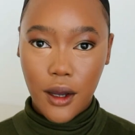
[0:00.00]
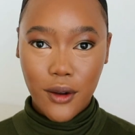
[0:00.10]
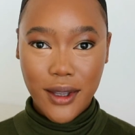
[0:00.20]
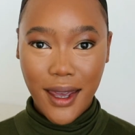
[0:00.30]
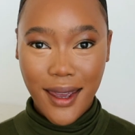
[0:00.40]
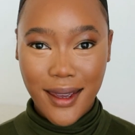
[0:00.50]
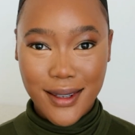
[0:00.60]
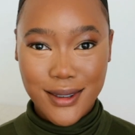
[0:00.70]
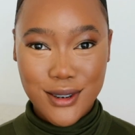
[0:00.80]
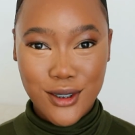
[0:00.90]

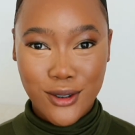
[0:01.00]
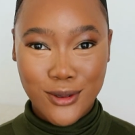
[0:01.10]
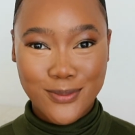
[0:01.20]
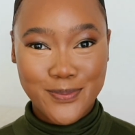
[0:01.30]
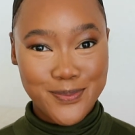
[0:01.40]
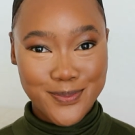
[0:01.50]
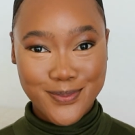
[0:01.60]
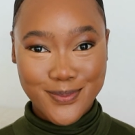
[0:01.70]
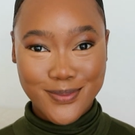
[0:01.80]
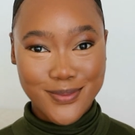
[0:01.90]
Okay, so
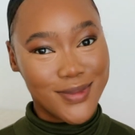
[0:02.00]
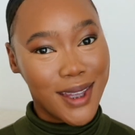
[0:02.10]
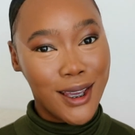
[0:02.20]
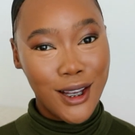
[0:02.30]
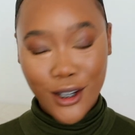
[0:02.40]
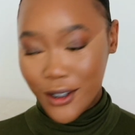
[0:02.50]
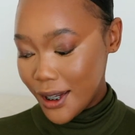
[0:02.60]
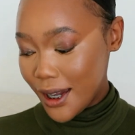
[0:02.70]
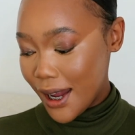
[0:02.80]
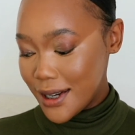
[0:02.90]

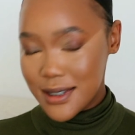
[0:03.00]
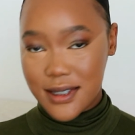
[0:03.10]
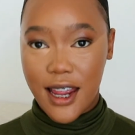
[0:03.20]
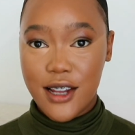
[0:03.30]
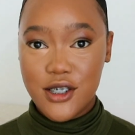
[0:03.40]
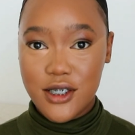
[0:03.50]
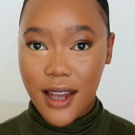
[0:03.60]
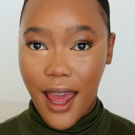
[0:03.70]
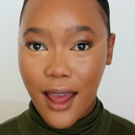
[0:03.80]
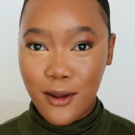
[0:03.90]
looking kind of
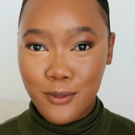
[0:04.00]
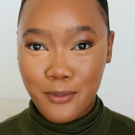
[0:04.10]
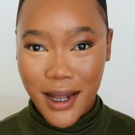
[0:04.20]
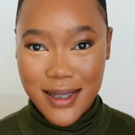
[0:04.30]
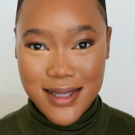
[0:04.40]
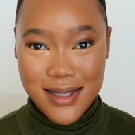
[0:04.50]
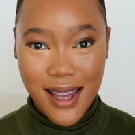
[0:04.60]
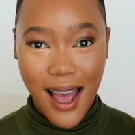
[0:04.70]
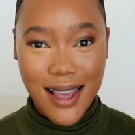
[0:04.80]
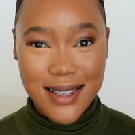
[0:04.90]
snatched, but
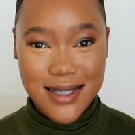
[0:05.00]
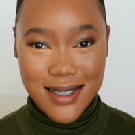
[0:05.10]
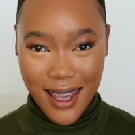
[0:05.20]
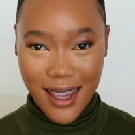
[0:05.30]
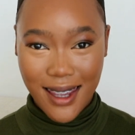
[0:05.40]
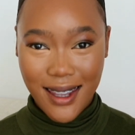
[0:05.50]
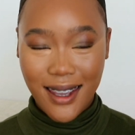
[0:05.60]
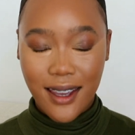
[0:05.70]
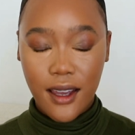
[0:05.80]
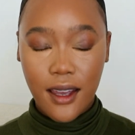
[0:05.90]
I
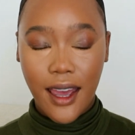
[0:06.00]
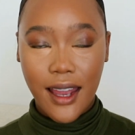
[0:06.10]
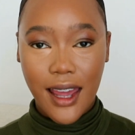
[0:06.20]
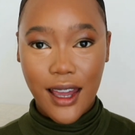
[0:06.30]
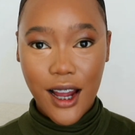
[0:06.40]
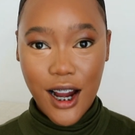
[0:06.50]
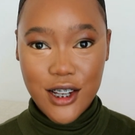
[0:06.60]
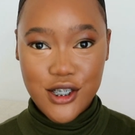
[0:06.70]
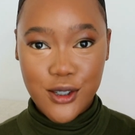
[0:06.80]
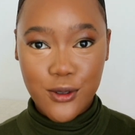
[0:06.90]
say and I
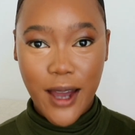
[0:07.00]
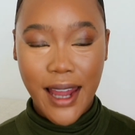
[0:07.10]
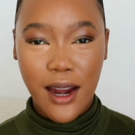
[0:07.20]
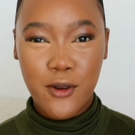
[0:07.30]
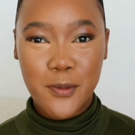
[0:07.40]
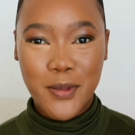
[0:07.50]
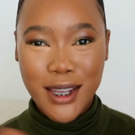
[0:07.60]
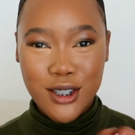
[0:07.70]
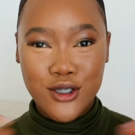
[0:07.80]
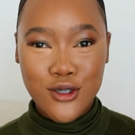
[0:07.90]
urge you and I
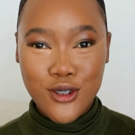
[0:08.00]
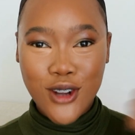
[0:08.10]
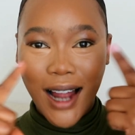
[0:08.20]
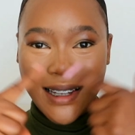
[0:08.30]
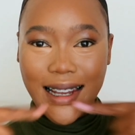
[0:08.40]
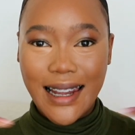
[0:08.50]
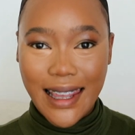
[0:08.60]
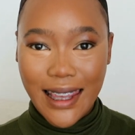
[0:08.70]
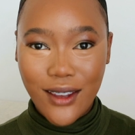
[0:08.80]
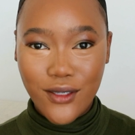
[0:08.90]
repeat, do not
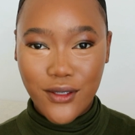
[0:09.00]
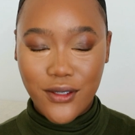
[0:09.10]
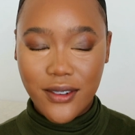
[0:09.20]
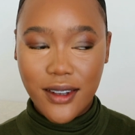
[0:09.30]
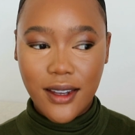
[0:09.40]
leave